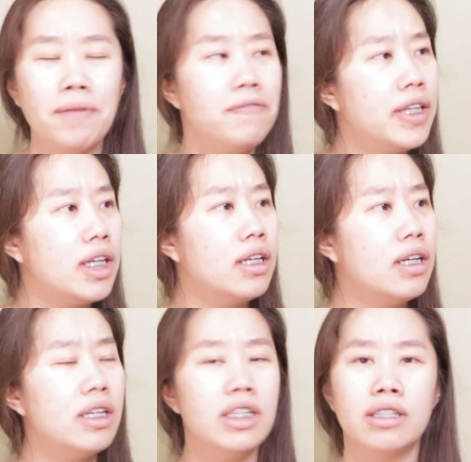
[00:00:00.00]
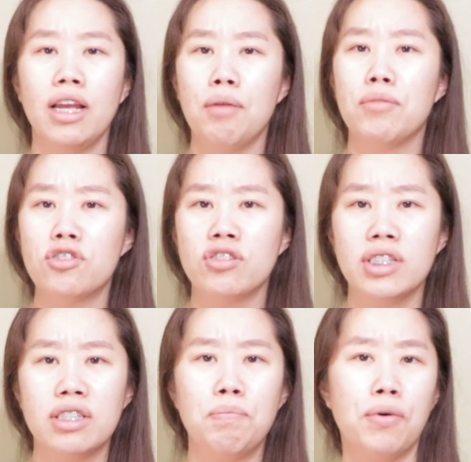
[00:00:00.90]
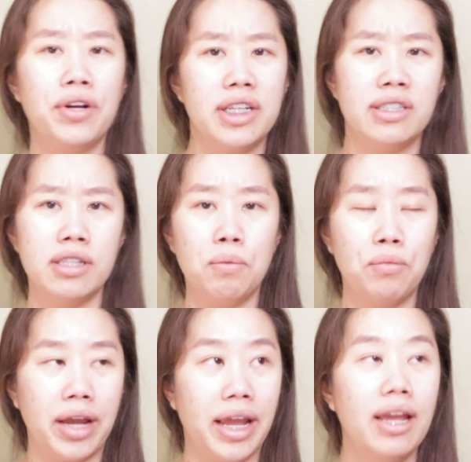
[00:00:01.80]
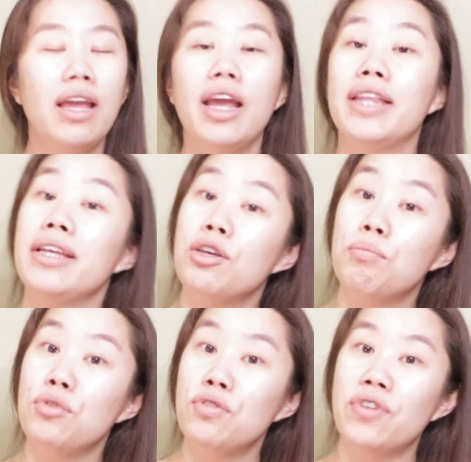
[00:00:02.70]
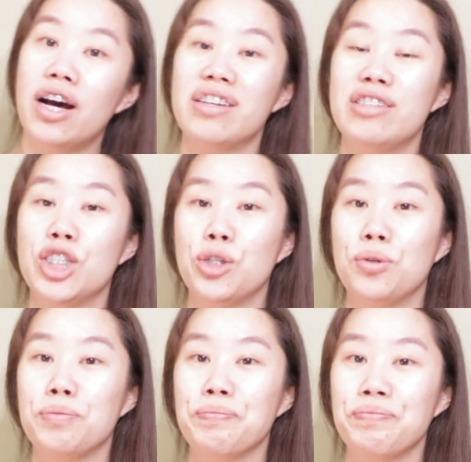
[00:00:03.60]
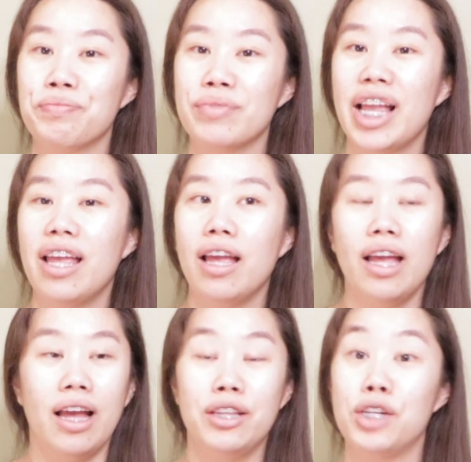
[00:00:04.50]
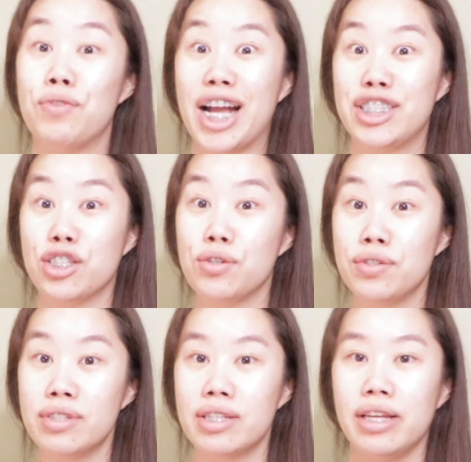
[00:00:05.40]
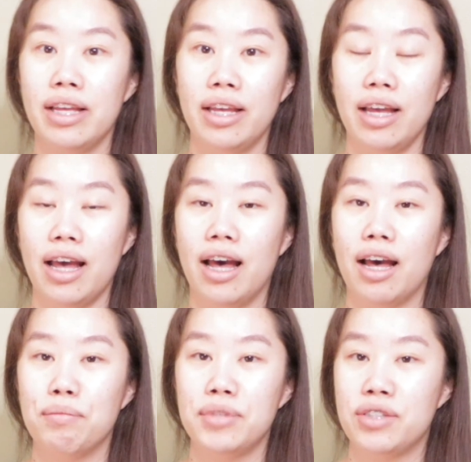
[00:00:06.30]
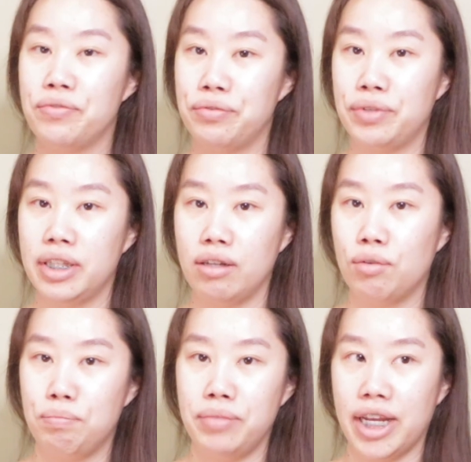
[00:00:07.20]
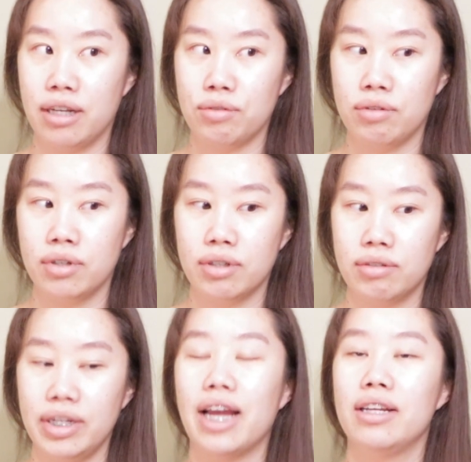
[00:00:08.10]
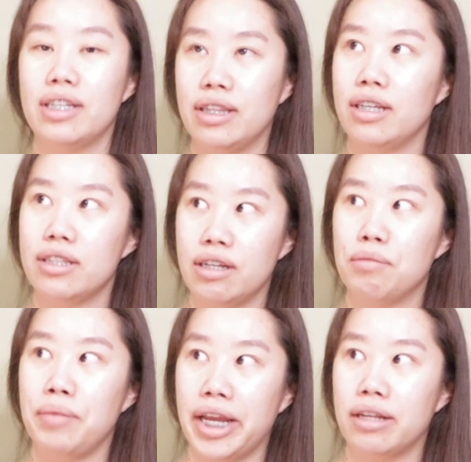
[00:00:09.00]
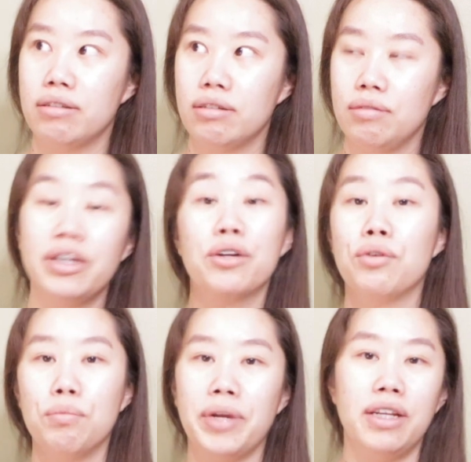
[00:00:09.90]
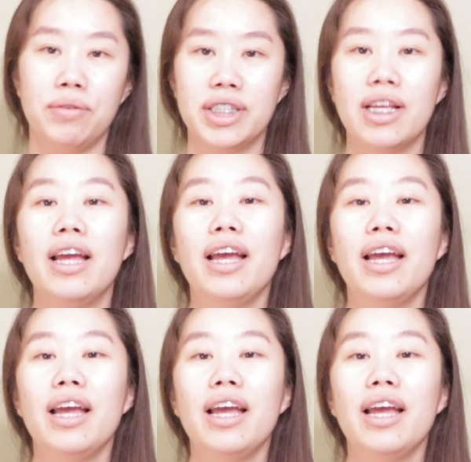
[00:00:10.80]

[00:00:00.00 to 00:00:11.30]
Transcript: I'm feeling good and emotionally supported in some way. And then you move on to the Rascals. It's a really old band, or yeah, I think they're a band. They're a group anyways.